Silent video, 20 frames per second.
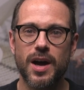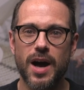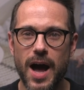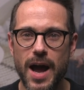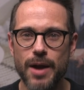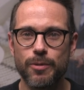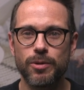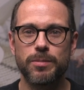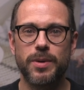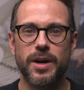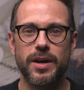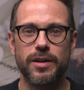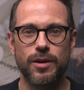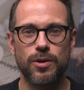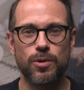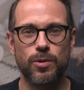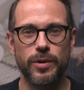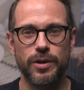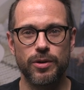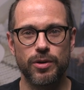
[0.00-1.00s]
I would buy the
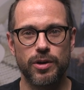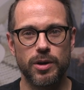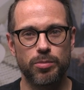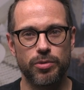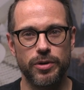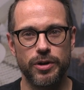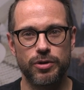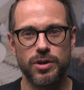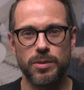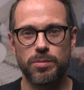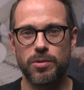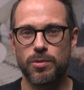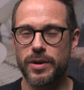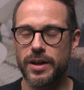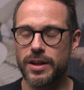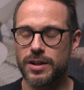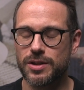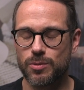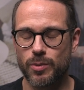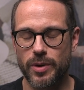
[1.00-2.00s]
Koio Capri Triple
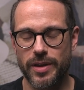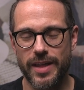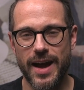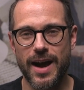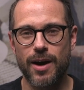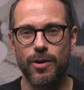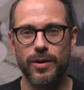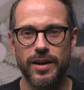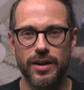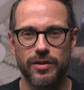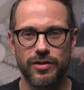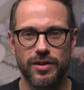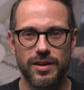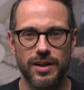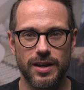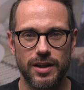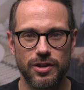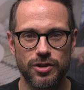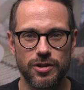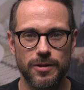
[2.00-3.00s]
Whites without
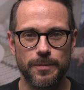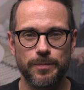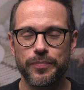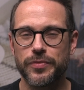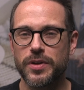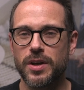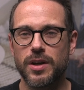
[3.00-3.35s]
hesitation.